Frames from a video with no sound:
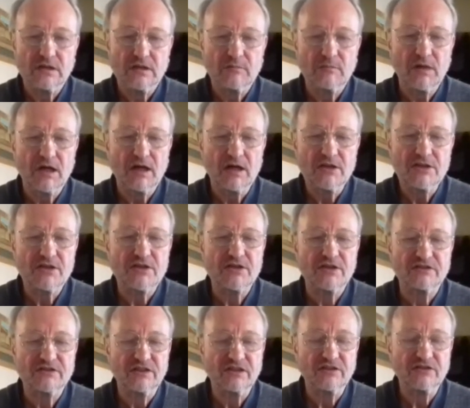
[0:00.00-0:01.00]
Martha,
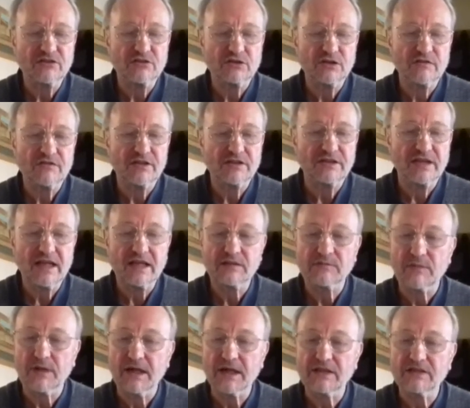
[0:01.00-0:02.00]
the sister of the
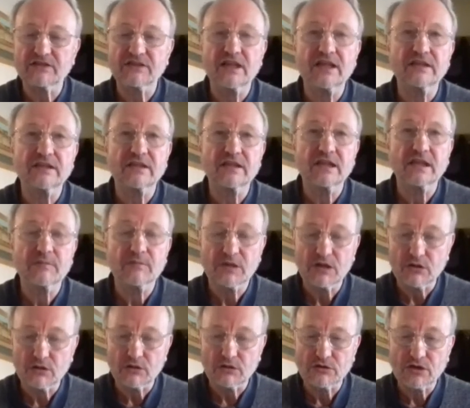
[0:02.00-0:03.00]
dead man, said to him,
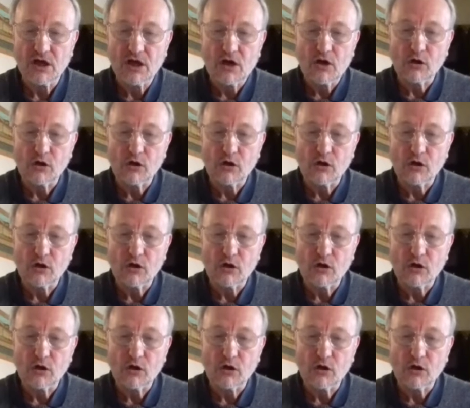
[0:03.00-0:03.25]
"Lord,